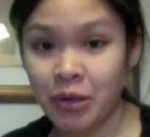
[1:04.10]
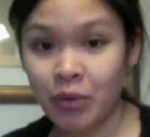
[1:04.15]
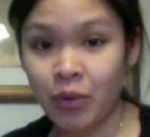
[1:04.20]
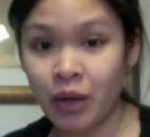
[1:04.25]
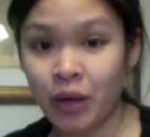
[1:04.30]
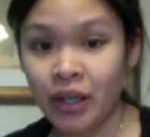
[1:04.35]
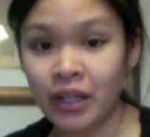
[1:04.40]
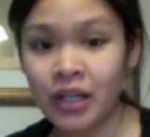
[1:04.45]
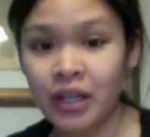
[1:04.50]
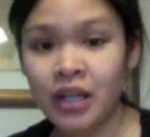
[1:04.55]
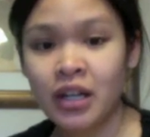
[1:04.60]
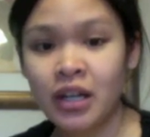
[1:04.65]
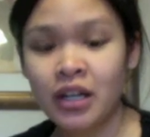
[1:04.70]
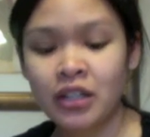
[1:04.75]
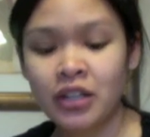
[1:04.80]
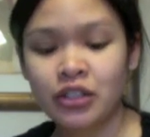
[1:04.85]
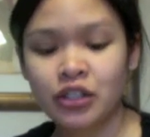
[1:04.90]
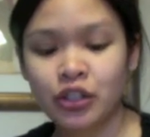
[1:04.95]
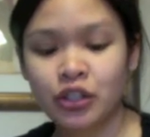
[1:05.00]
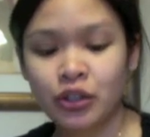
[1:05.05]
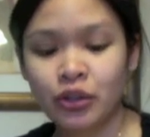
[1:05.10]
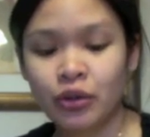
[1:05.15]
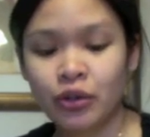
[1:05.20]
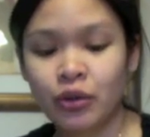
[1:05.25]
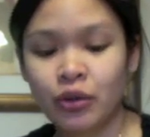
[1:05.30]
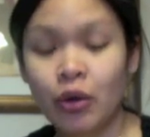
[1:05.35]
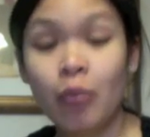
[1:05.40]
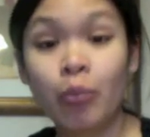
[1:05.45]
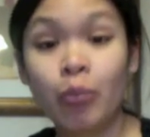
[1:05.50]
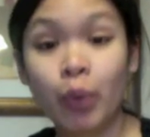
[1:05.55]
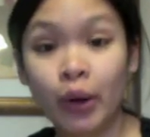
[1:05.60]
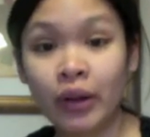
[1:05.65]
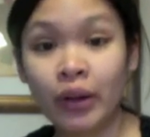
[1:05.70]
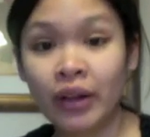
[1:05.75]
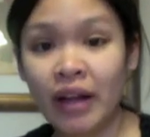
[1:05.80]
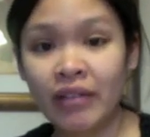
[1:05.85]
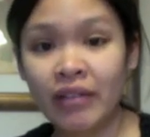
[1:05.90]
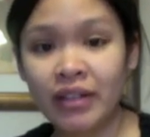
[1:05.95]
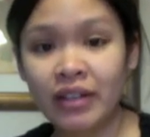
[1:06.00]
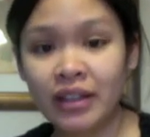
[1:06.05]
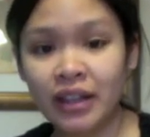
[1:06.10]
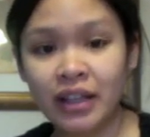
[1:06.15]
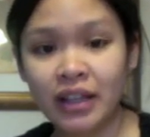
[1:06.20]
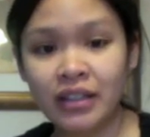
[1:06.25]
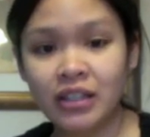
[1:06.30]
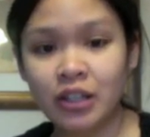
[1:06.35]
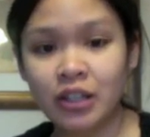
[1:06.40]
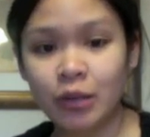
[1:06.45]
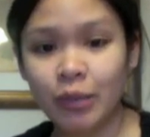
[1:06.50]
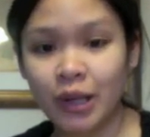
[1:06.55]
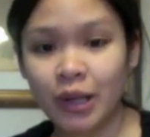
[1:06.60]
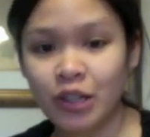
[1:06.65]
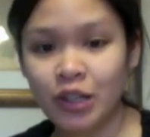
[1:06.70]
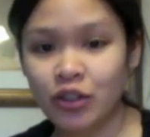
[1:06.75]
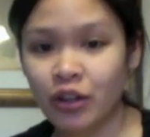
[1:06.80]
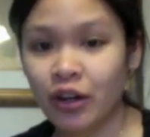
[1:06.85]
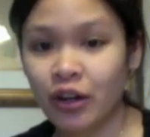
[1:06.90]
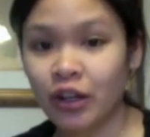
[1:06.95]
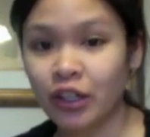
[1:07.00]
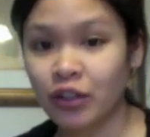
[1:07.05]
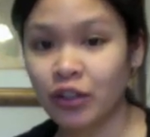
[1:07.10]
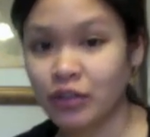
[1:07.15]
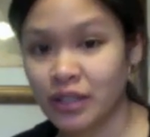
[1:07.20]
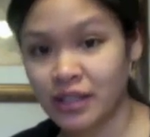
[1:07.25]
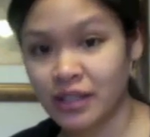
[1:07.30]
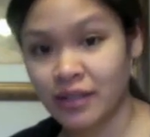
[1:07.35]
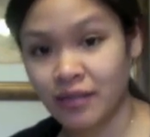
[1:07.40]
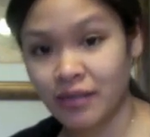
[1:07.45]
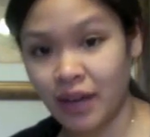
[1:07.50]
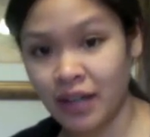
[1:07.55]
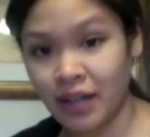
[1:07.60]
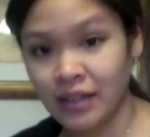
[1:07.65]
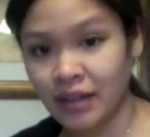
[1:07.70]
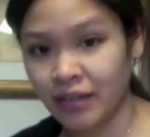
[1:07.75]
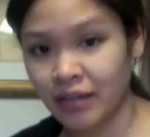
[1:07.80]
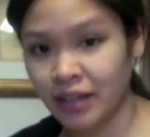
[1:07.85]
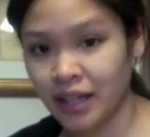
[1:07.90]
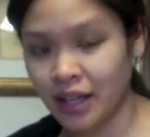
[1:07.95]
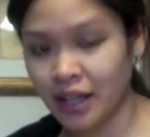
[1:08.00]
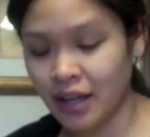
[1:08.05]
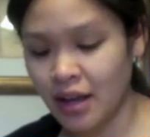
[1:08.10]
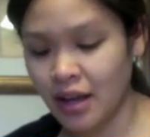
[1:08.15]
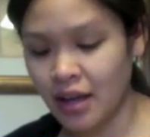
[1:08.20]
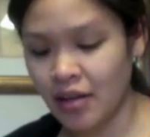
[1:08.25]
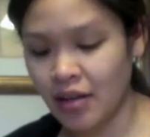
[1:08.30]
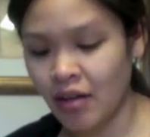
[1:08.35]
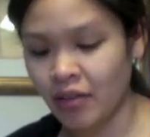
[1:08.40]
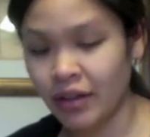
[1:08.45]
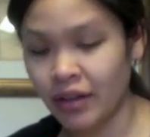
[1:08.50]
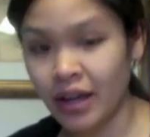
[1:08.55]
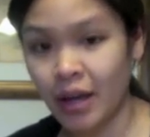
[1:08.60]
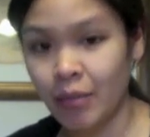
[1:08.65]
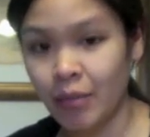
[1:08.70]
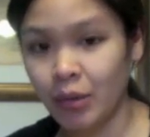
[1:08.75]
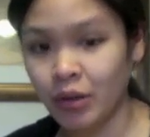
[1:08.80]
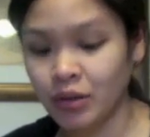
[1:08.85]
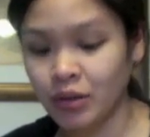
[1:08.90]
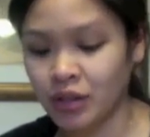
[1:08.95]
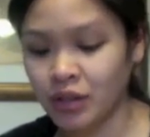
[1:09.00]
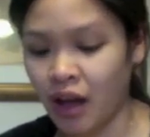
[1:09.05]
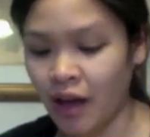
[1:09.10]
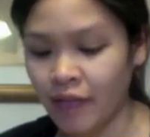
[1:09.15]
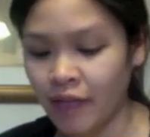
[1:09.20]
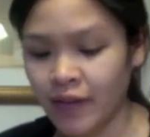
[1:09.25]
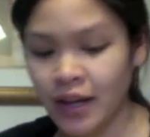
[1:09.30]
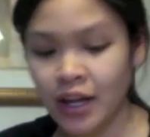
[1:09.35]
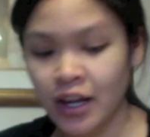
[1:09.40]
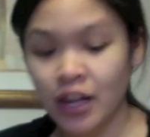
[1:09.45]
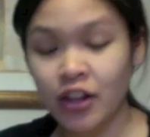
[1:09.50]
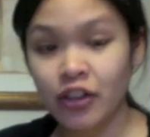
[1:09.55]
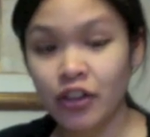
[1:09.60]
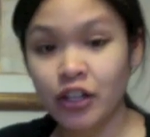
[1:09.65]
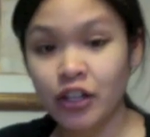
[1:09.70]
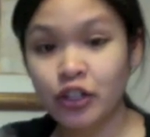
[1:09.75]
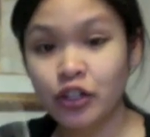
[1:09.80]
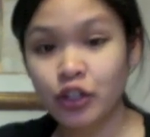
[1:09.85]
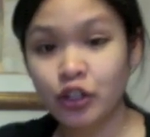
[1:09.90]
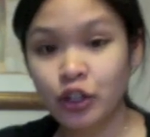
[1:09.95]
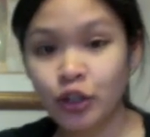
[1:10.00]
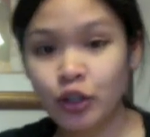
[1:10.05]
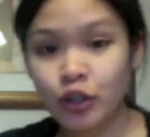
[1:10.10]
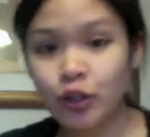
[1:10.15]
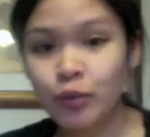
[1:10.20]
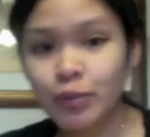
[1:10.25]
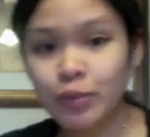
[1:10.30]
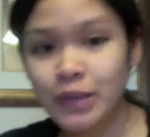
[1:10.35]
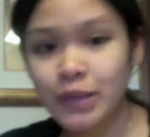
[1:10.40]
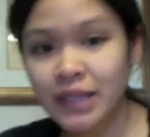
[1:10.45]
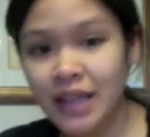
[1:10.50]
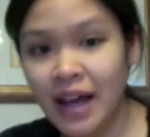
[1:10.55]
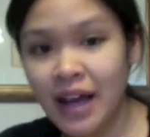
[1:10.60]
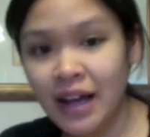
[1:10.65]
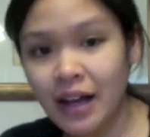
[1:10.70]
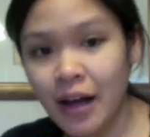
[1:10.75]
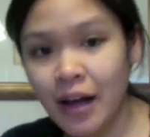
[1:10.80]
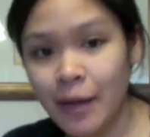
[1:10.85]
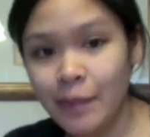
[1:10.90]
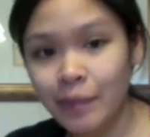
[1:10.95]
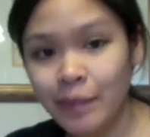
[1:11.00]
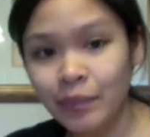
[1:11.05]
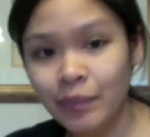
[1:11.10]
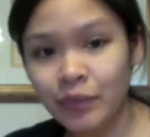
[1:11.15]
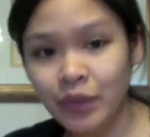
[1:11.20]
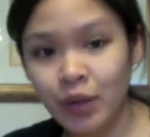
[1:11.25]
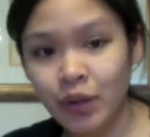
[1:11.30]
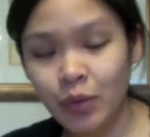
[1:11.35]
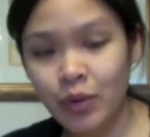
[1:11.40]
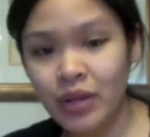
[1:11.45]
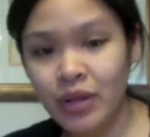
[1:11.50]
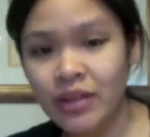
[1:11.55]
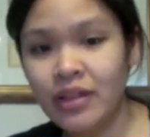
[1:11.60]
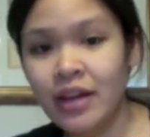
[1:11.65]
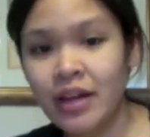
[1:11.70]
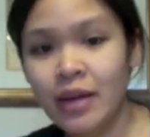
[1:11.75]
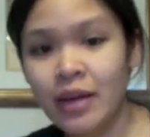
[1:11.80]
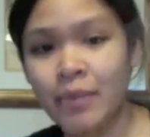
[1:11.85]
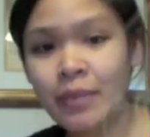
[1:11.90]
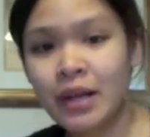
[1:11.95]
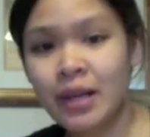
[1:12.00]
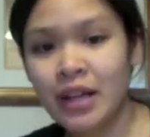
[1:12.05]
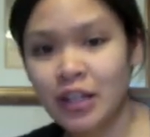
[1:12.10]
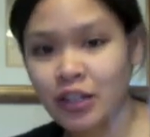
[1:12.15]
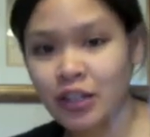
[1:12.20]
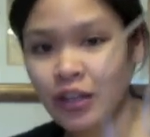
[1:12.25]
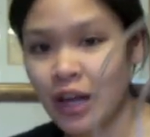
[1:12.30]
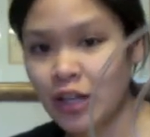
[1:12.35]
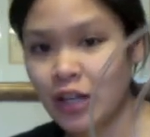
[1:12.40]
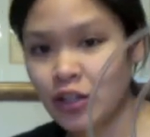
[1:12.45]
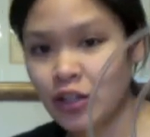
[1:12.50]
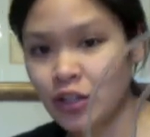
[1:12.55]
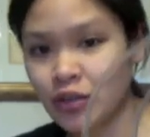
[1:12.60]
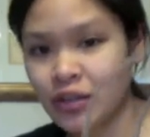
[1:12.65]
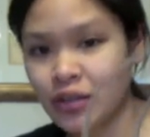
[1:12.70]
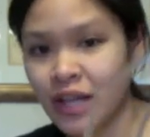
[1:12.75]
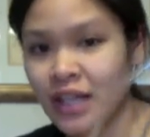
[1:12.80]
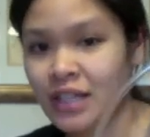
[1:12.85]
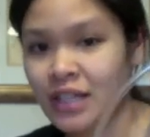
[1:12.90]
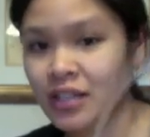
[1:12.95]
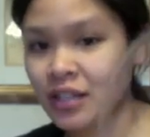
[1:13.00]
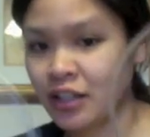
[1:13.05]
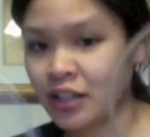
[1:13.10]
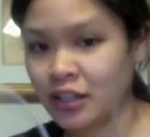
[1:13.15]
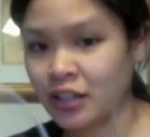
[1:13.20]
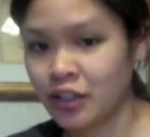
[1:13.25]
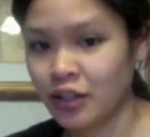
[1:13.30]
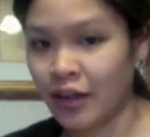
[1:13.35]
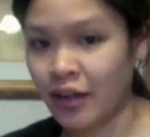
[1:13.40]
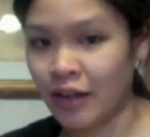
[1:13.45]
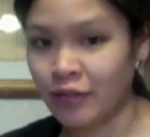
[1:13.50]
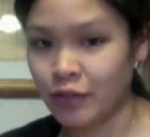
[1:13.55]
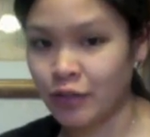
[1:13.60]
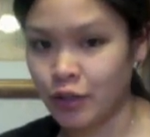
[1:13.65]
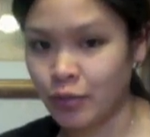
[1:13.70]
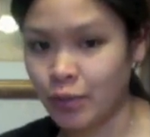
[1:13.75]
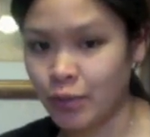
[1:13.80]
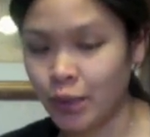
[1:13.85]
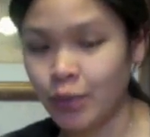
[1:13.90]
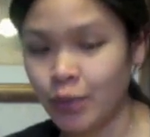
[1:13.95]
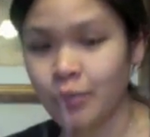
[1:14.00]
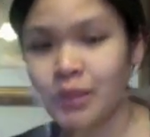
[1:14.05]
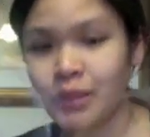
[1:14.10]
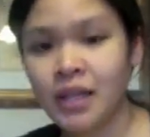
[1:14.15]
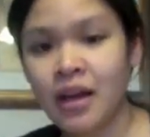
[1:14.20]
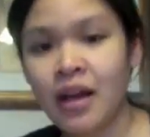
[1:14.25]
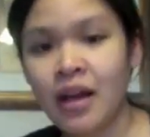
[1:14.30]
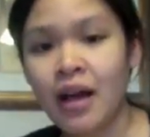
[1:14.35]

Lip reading: want to boil everything to make sure you disinfect everything, get all the chemicals off. The tubes that come with them, you get 2 sets because you have 2 boobs.